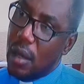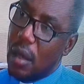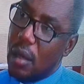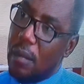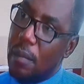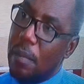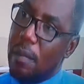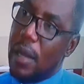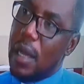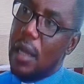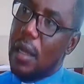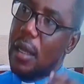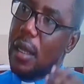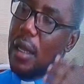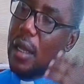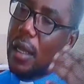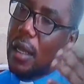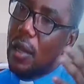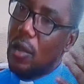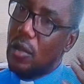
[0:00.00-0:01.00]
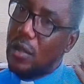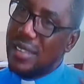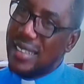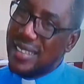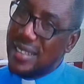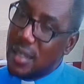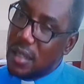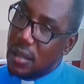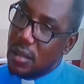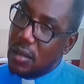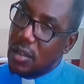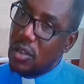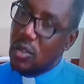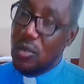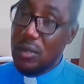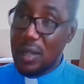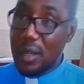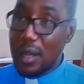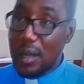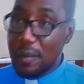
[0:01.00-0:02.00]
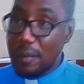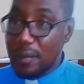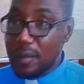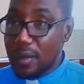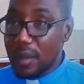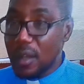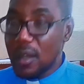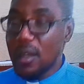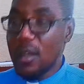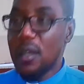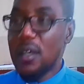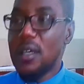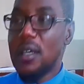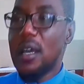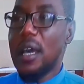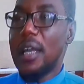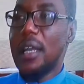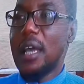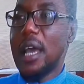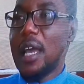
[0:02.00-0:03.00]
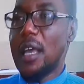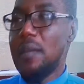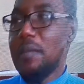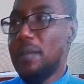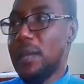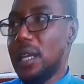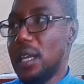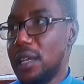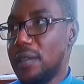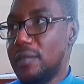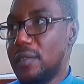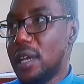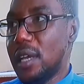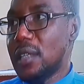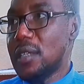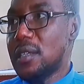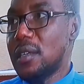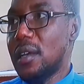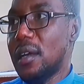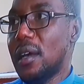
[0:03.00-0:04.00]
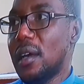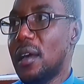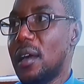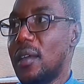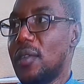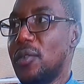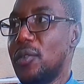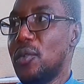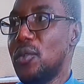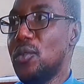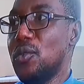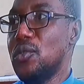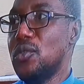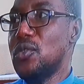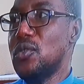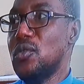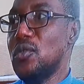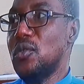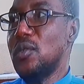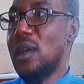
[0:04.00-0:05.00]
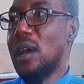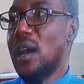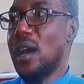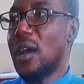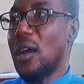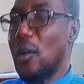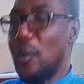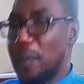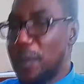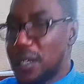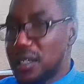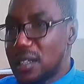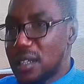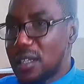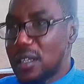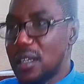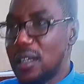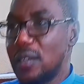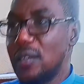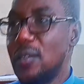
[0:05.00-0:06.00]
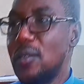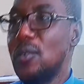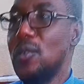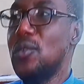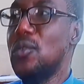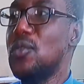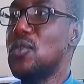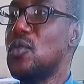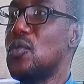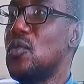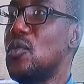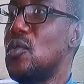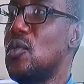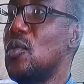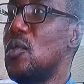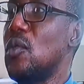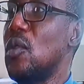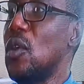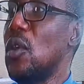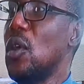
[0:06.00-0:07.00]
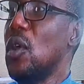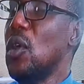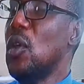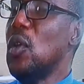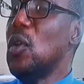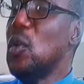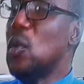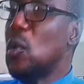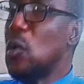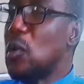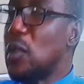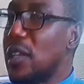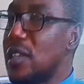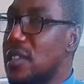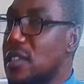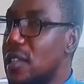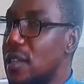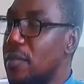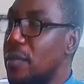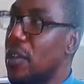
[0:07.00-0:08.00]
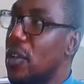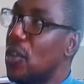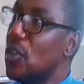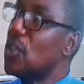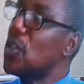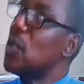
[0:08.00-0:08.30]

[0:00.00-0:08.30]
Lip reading: our bank account details to them. And I believe that those who are committed and those who know this thing,